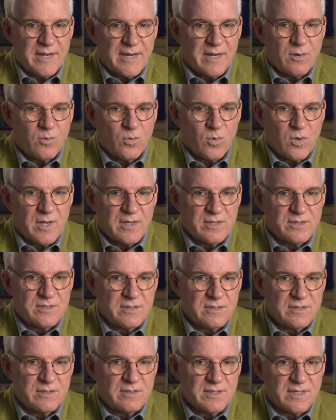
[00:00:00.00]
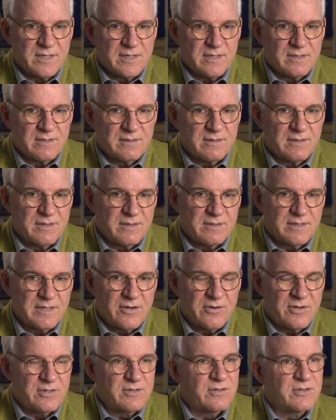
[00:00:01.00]
Ang wanted the
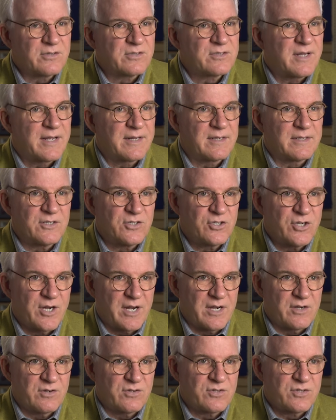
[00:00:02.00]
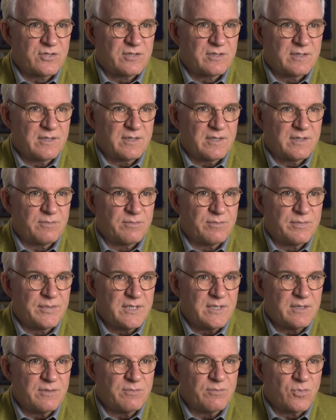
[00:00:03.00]
character to slightly change and
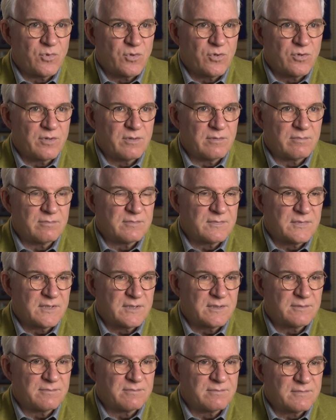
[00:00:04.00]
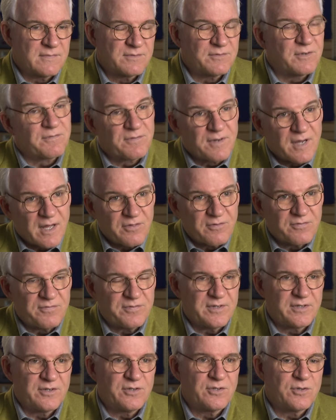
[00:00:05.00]
be more a father
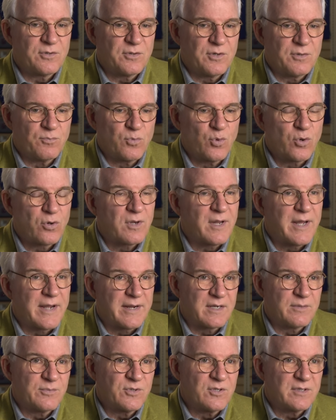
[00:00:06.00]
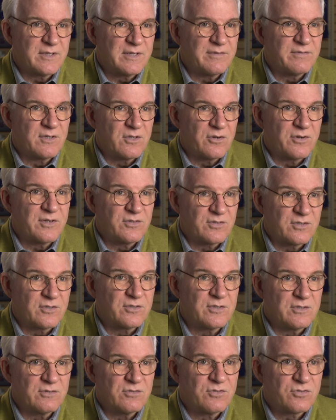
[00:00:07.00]
figure, more likable, even though he's a
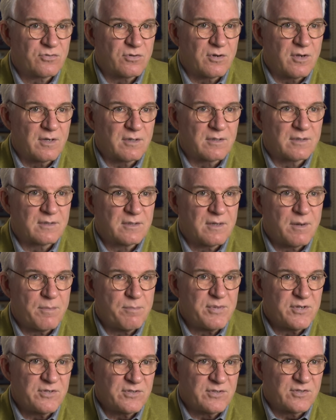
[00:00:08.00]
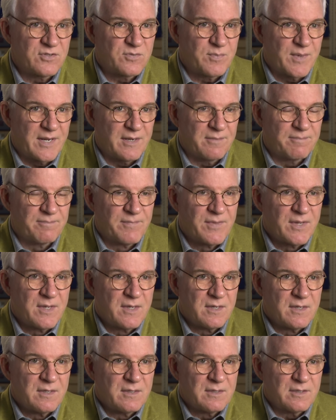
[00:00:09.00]
good, strong businessman.
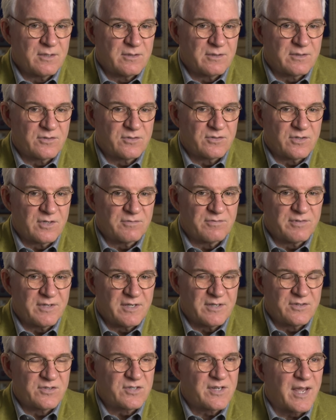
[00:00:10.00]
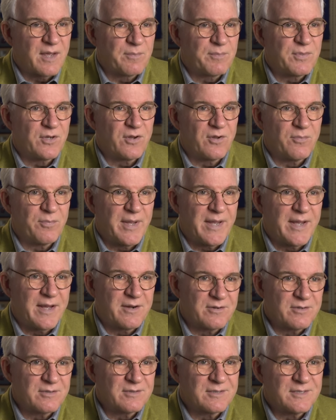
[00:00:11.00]
You know, because villains can't be all bad,
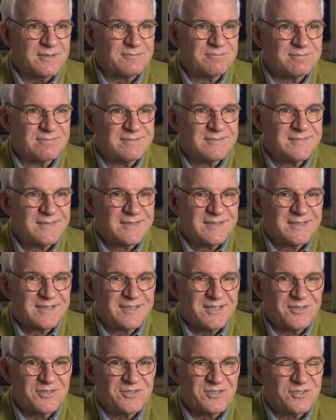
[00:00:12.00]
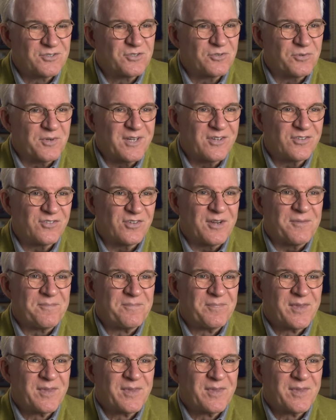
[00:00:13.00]
or you know, it's just too easy.